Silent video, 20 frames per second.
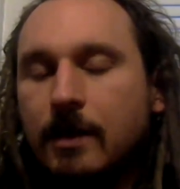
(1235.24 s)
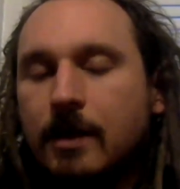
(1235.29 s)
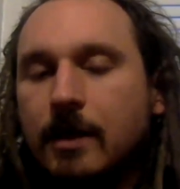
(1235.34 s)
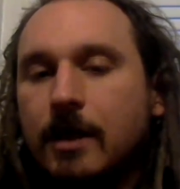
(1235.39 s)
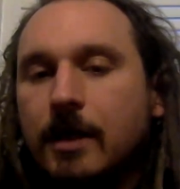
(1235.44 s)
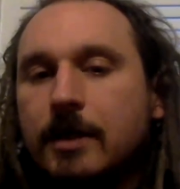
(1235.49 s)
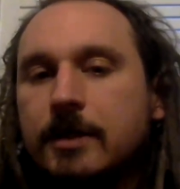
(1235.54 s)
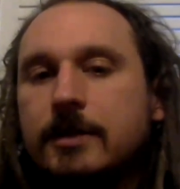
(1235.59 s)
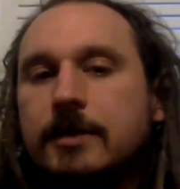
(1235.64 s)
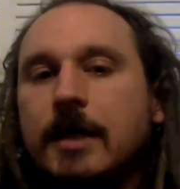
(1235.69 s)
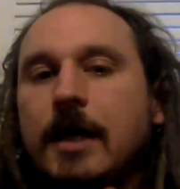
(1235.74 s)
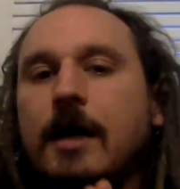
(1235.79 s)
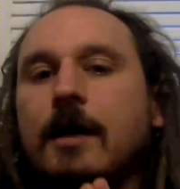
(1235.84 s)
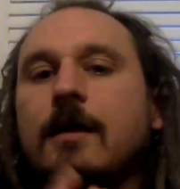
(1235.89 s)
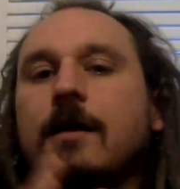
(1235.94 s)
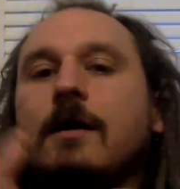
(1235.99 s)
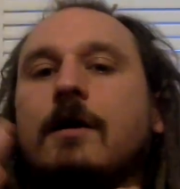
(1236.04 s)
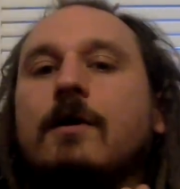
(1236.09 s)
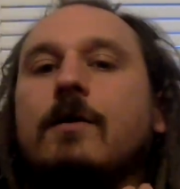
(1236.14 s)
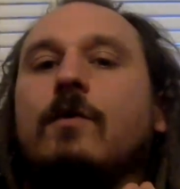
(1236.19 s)
is
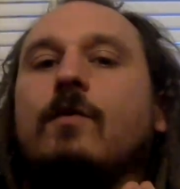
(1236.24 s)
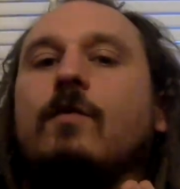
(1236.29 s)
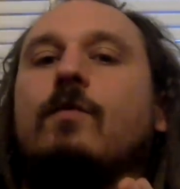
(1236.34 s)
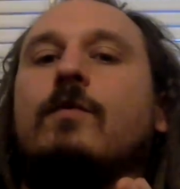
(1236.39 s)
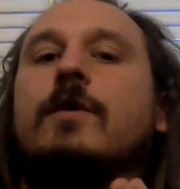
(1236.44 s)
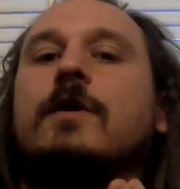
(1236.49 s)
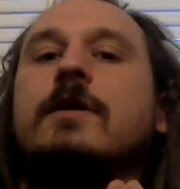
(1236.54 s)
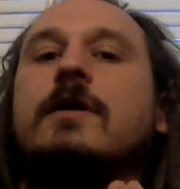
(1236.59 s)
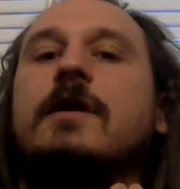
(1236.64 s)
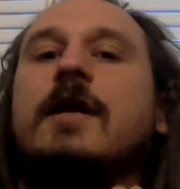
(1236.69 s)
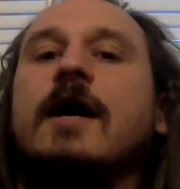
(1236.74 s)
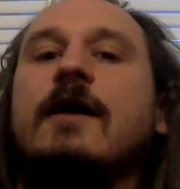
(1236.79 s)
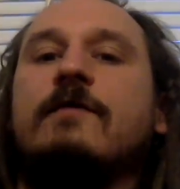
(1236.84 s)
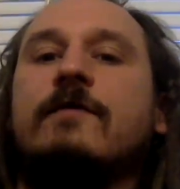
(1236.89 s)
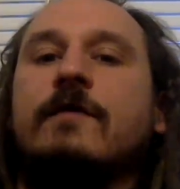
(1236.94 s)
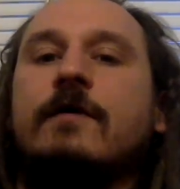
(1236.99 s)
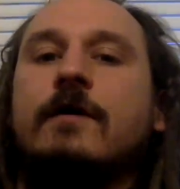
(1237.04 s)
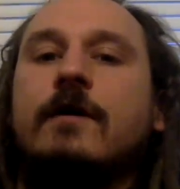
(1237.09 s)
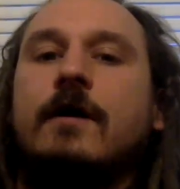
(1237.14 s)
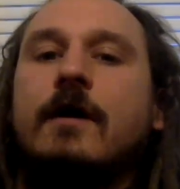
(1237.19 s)
that we
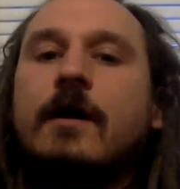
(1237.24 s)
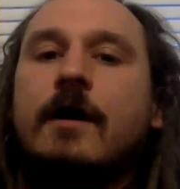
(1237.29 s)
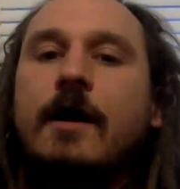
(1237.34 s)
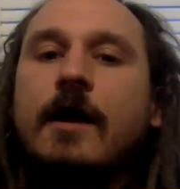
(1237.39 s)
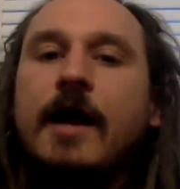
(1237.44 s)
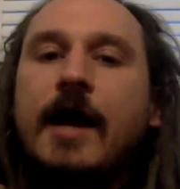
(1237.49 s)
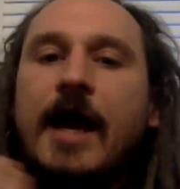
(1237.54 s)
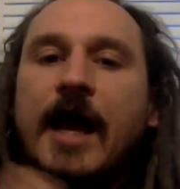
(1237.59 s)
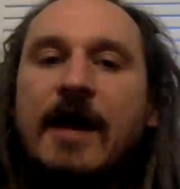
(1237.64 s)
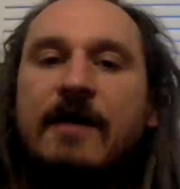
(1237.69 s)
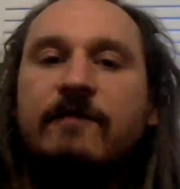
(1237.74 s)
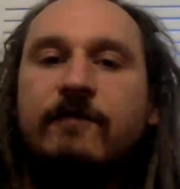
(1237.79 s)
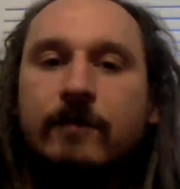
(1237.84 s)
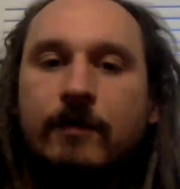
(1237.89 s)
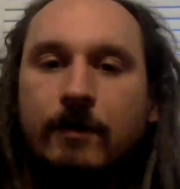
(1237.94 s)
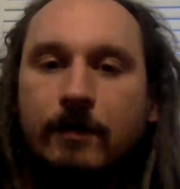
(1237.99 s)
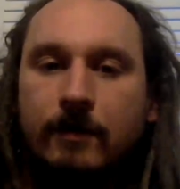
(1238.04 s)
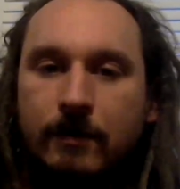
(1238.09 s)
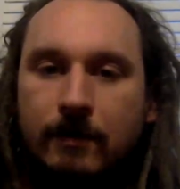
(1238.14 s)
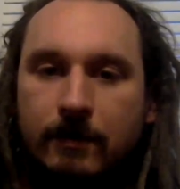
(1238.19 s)
never,
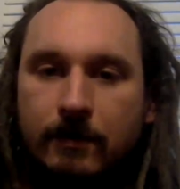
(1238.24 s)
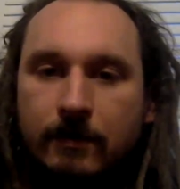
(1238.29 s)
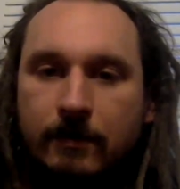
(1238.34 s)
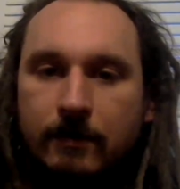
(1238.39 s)
ever,